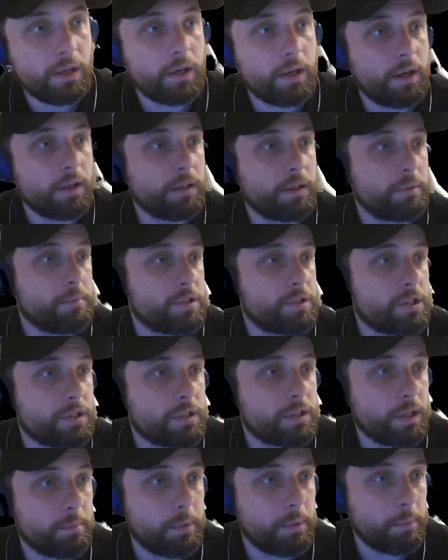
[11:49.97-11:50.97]
let me
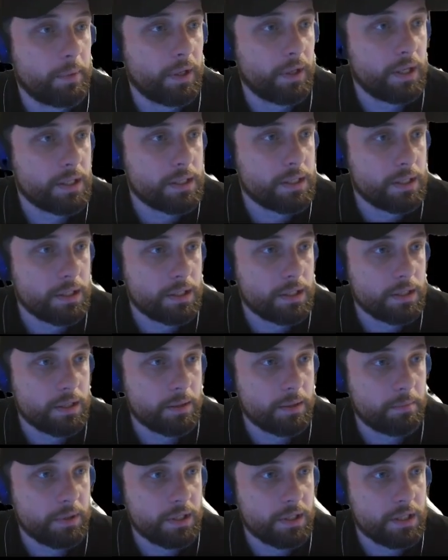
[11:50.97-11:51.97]
just copy paste it.
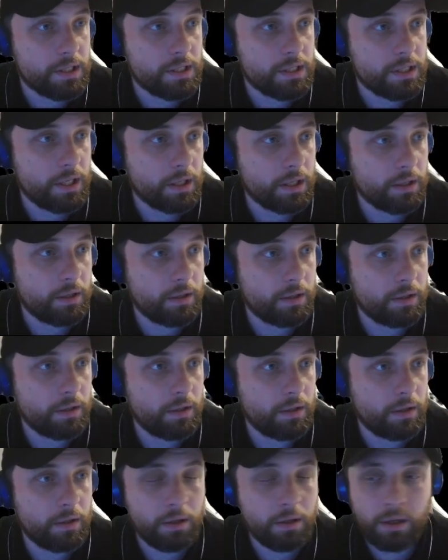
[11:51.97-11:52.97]
But
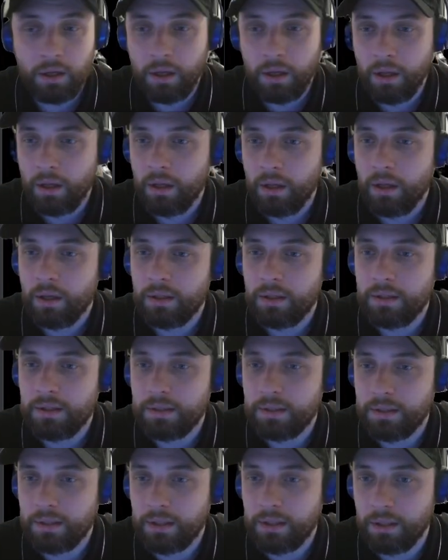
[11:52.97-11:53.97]
technically,
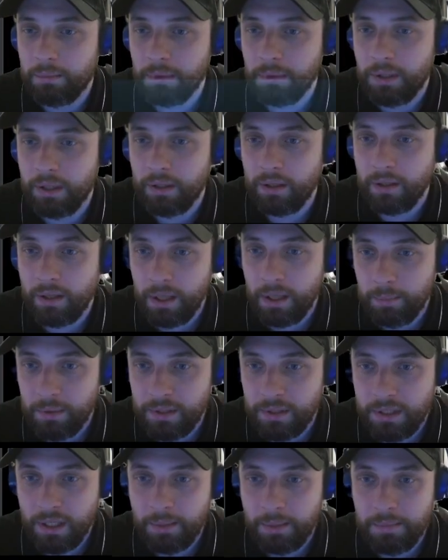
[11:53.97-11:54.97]
it's gonna be a couple
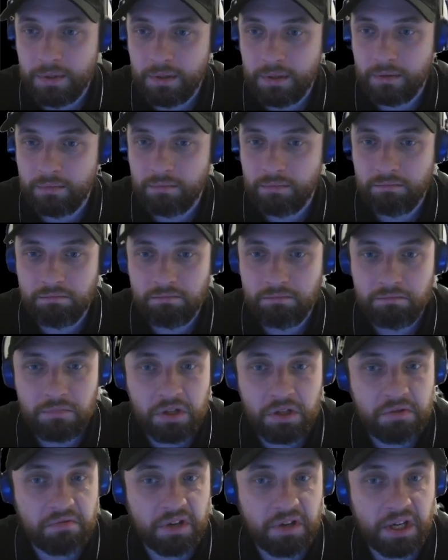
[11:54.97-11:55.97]
steps.
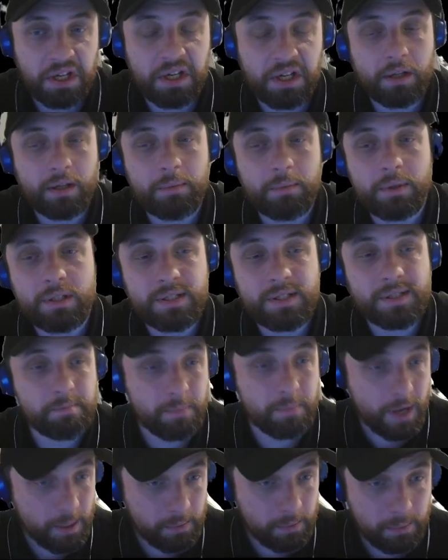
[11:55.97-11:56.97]
Create elements.
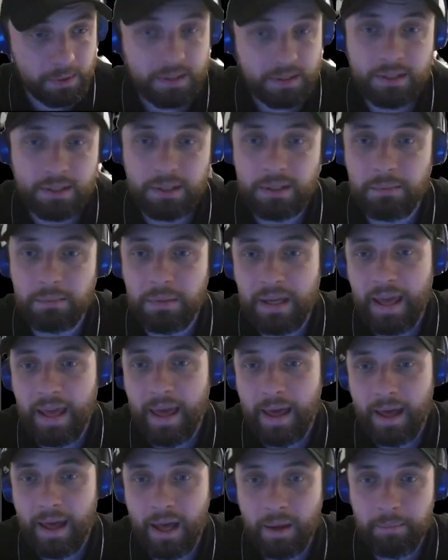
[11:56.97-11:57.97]
Probably it's gonna be
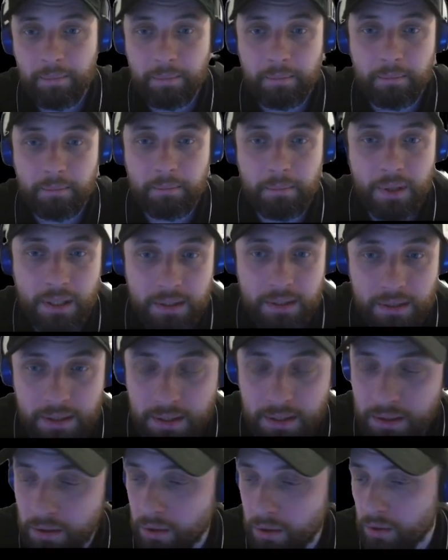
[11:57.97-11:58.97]
app
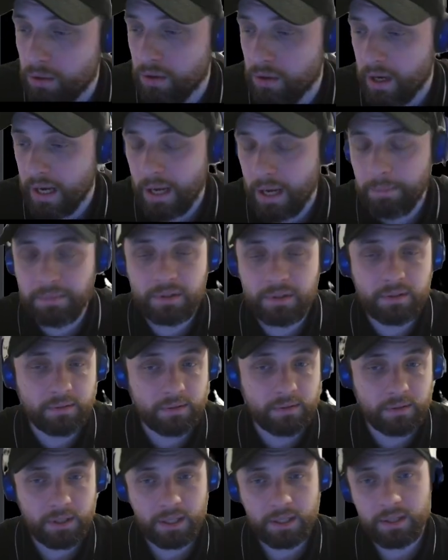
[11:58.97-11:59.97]
buttons or
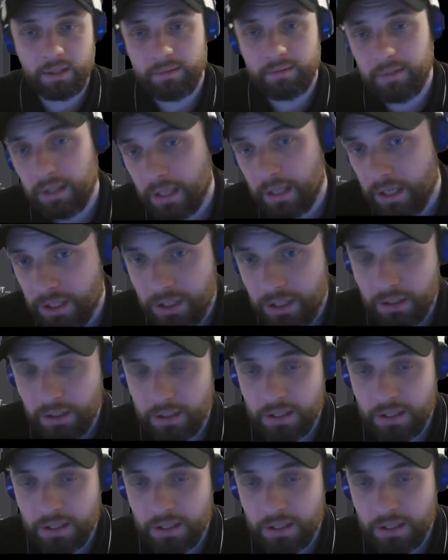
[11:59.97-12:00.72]
app.navigation